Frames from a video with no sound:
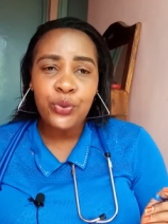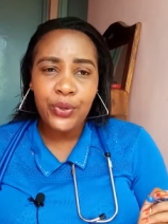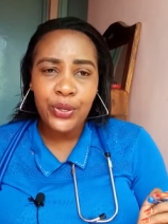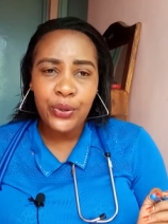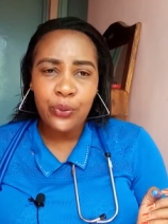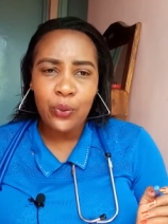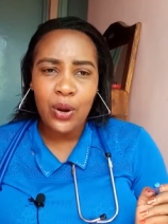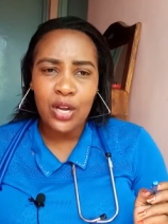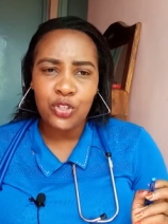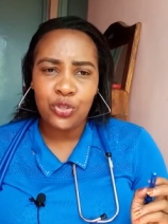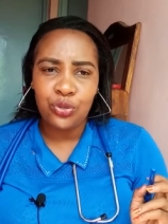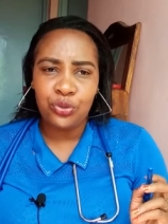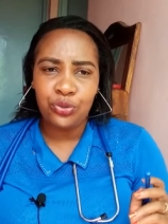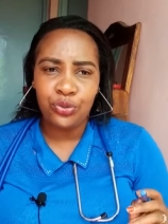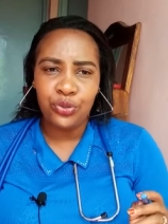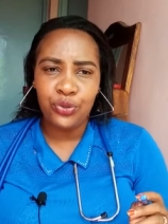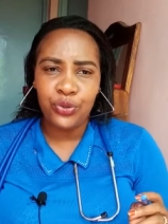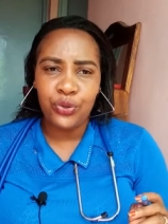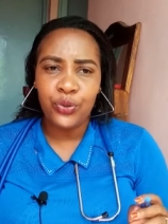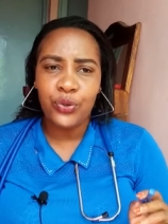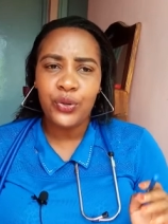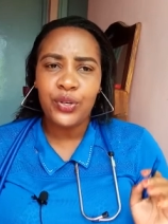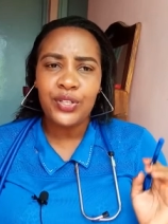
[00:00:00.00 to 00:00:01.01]
do we want to
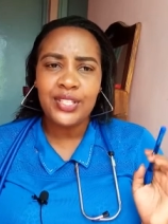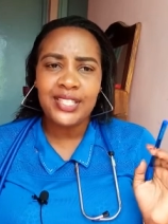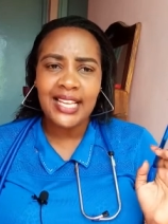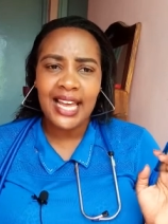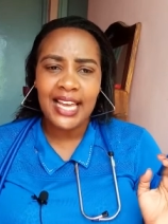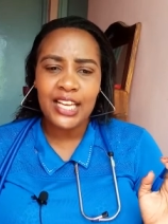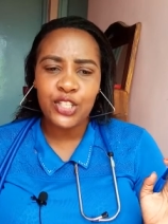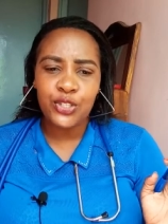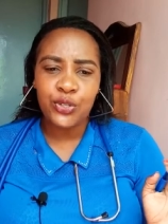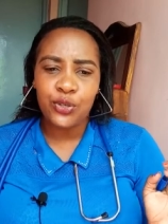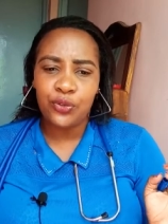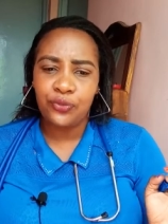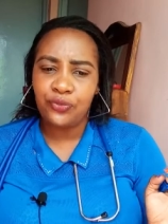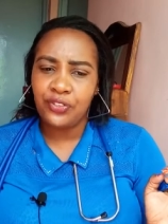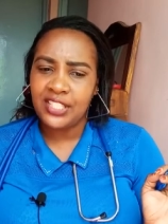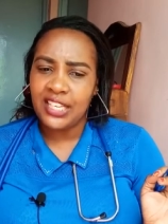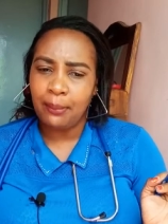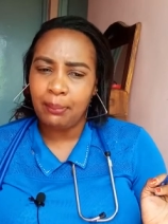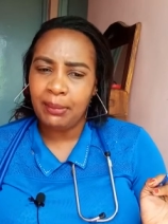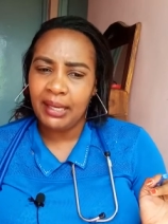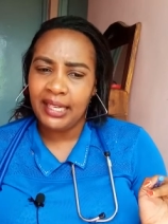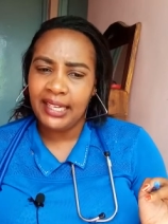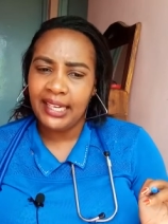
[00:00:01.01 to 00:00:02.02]
know signs of
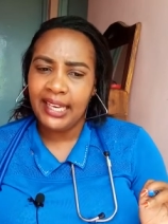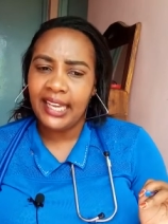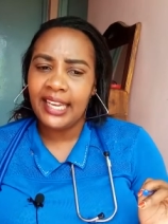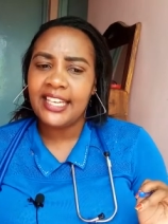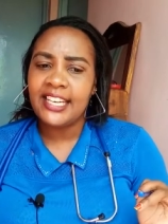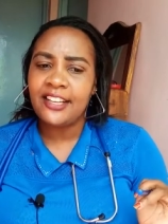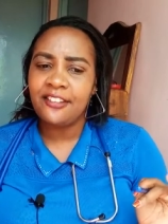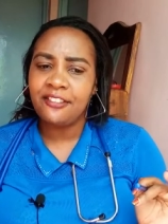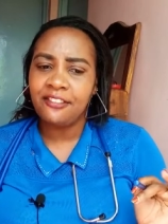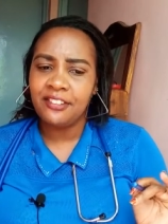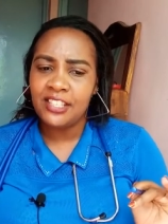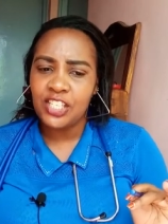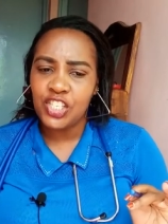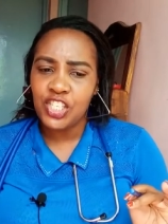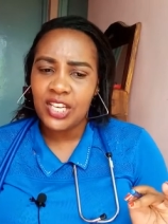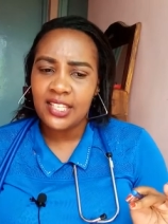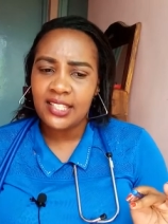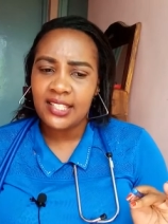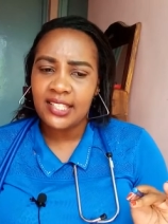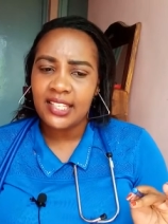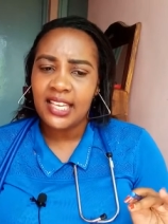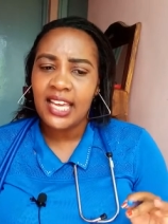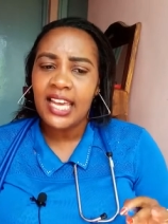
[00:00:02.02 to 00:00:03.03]
vitamin A
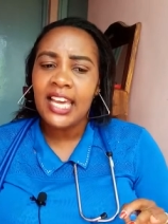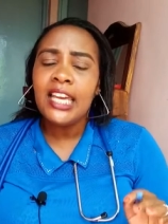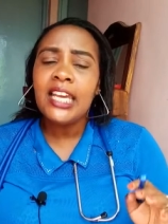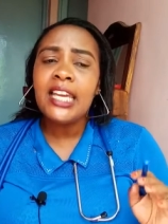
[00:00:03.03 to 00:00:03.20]
deficiency?